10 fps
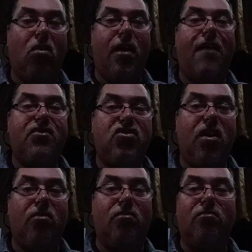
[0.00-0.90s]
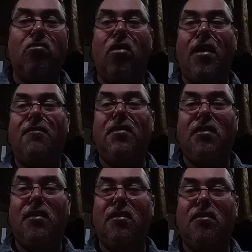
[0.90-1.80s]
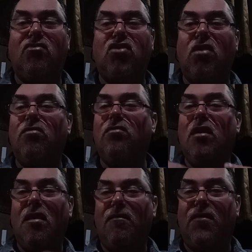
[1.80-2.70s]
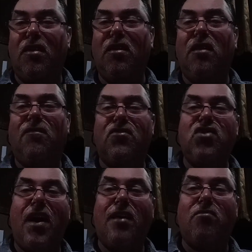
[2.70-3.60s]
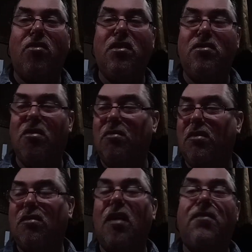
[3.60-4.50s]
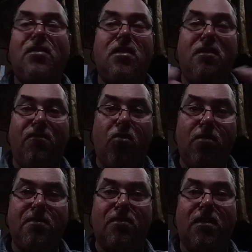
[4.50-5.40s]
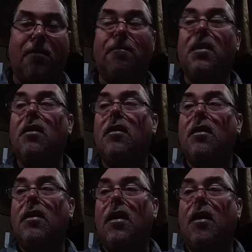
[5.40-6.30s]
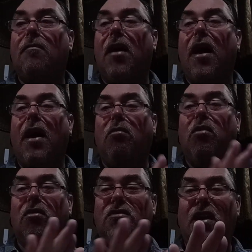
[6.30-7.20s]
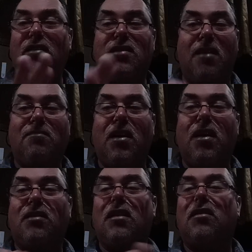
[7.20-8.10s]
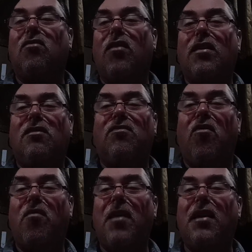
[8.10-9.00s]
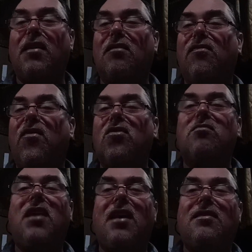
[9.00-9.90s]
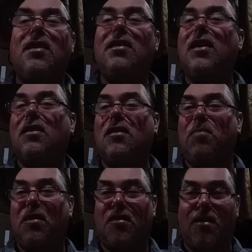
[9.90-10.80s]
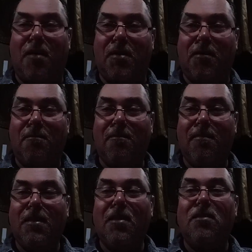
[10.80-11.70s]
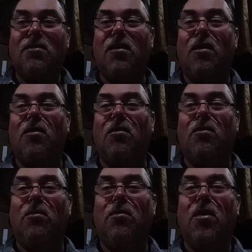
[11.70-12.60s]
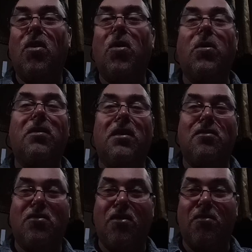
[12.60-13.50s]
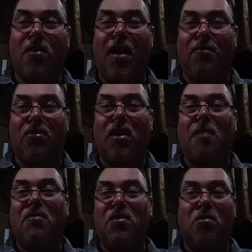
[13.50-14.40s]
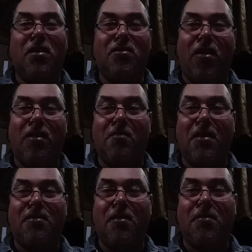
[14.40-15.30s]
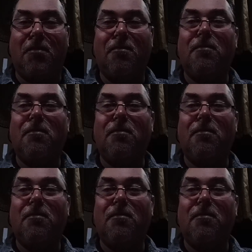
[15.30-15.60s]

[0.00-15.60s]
have a show. We'll have a show filling in for Jack while he's doing the stuff at the Ford Museum. I will say the same thing. I think the greatest format is first guest in gets to pick the topic. So early is a good arrival time if you want to talk about something.